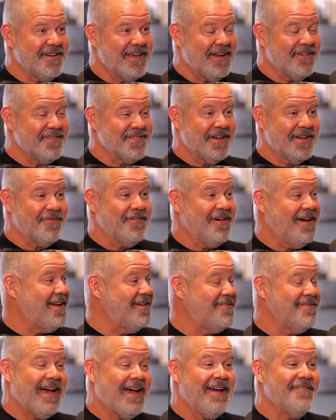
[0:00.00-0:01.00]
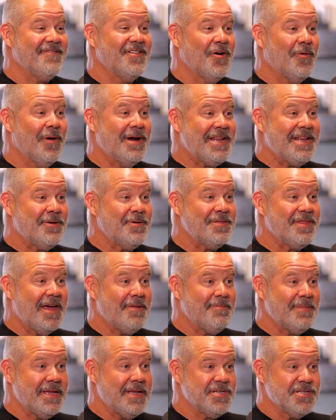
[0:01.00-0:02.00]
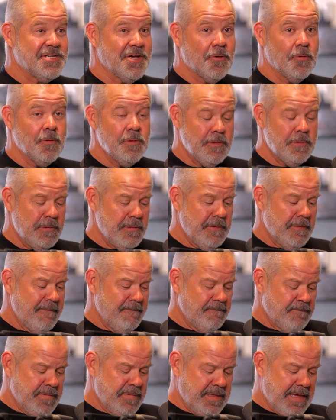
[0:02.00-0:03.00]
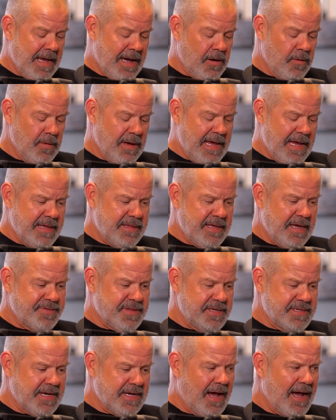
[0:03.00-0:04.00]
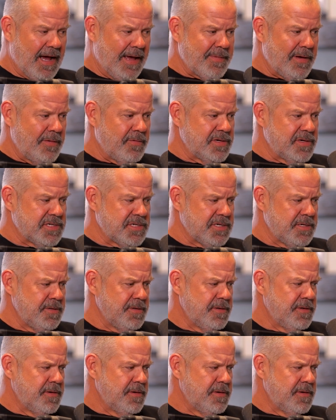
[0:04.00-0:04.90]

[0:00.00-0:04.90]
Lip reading: And I was like, well, I have no idea what that means. So now, at the time, it was